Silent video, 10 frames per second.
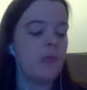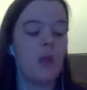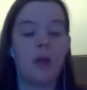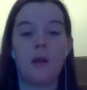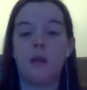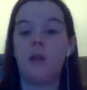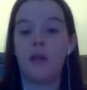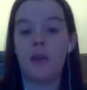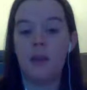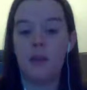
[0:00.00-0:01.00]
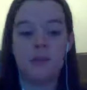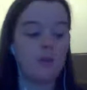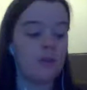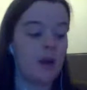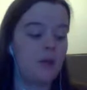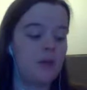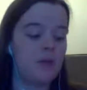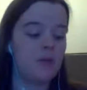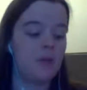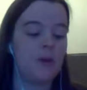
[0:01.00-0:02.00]
And the key is with that one
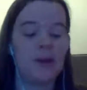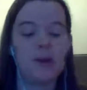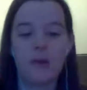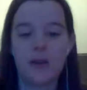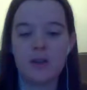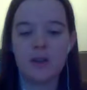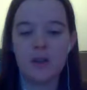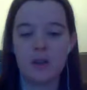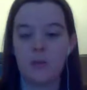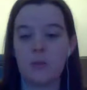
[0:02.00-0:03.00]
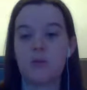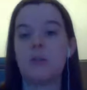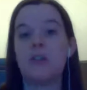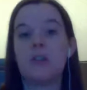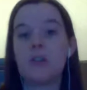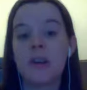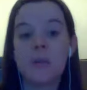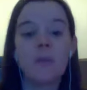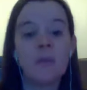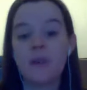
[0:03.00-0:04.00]
is you want no agitation, which means you're
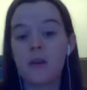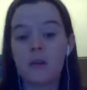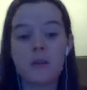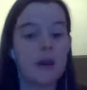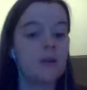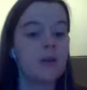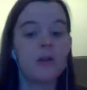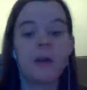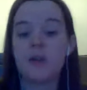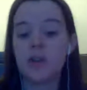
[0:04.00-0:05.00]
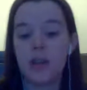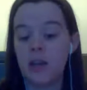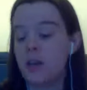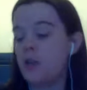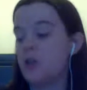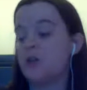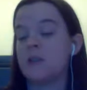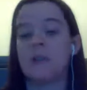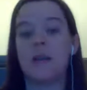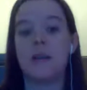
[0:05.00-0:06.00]
not moving it around, you're not shaking it, you're
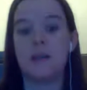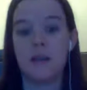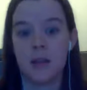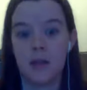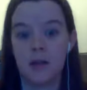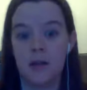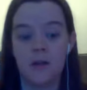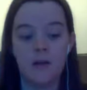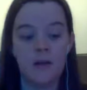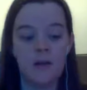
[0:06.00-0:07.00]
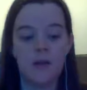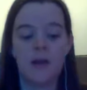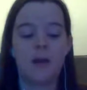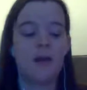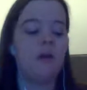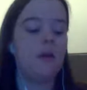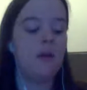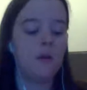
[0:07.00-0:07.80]
just letting it sit there. Okay.